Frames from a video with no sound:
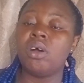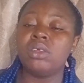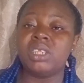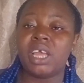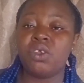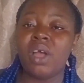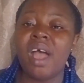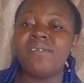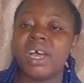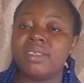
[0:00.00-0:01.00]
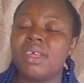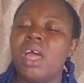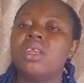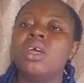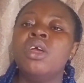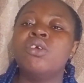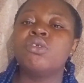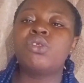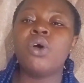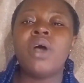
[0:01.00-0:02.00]
that you have at hand.
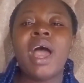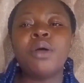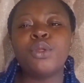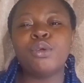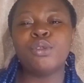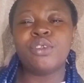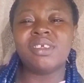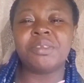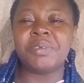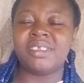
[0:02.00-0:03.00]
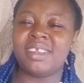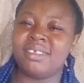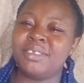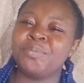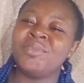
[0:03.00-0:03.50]
So how do you do this business?